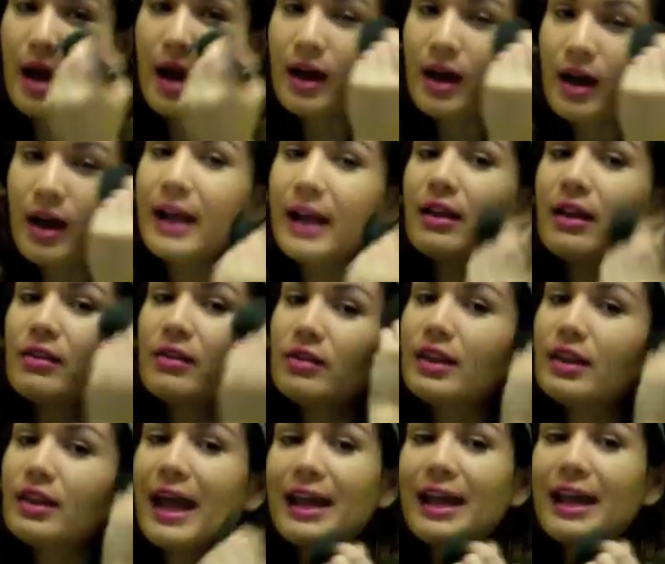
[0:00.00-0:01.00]
a kind of
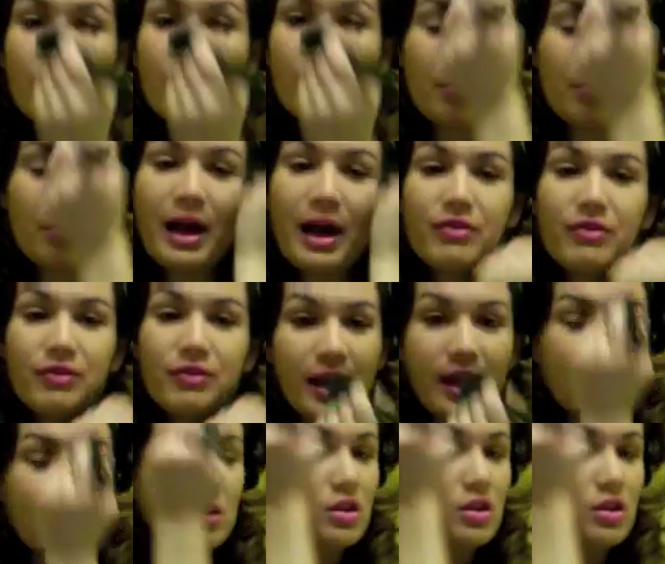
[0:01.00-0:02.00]
lighter
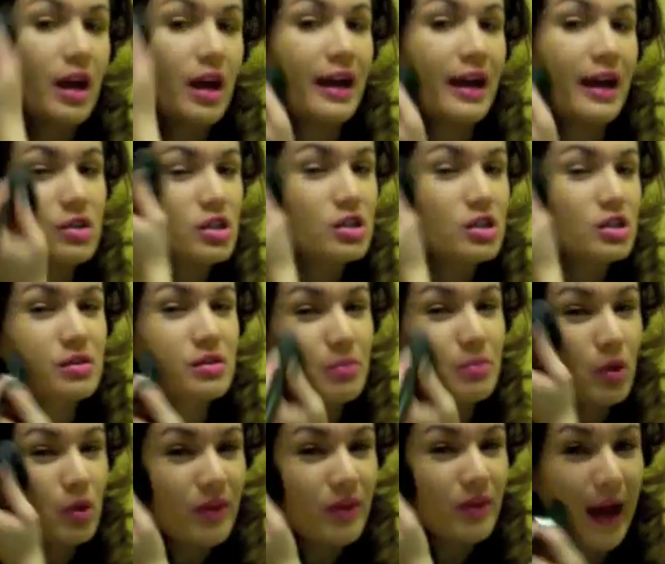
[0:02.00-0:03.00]
buffing to kind of just
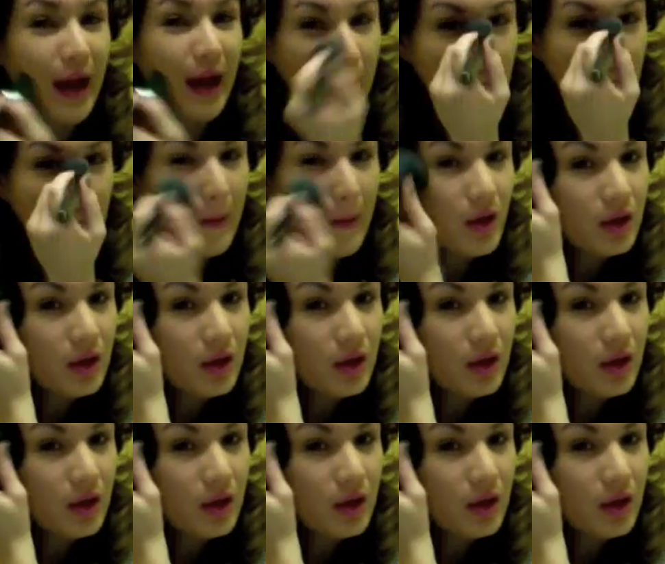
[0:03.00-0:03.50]
smooth out,